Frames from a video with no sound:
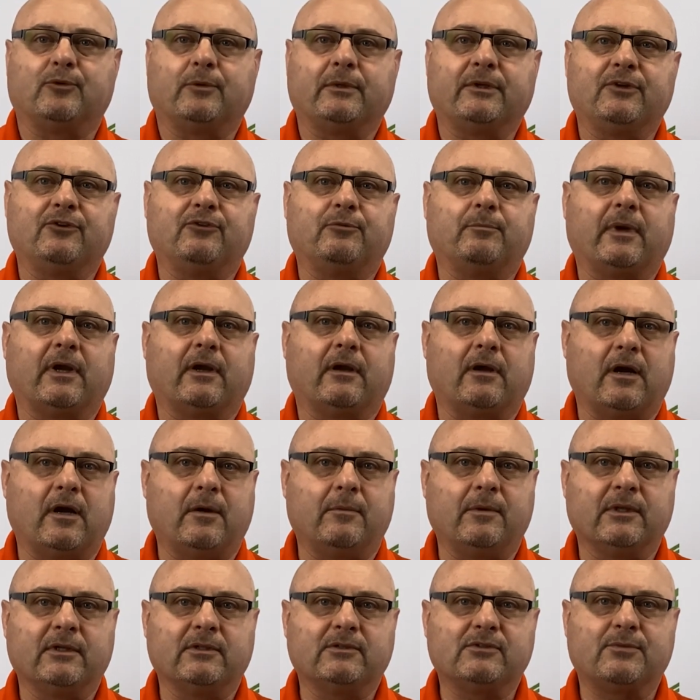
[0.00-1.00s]
reduce
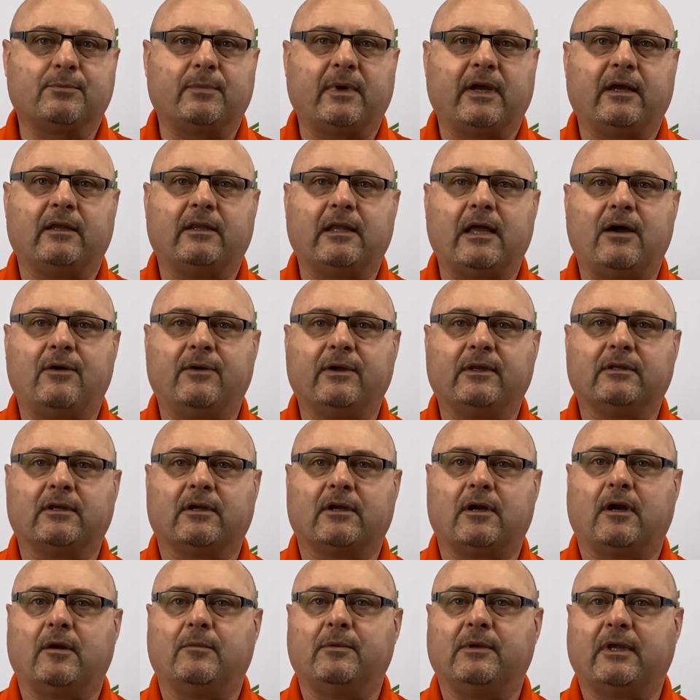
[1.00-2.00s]
bicarbonates by allowing the
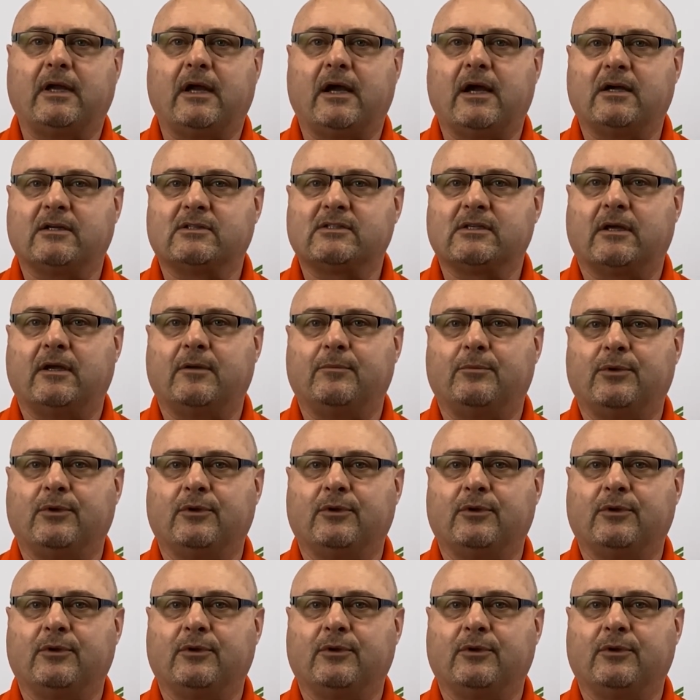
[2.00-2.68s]
carbon dioxide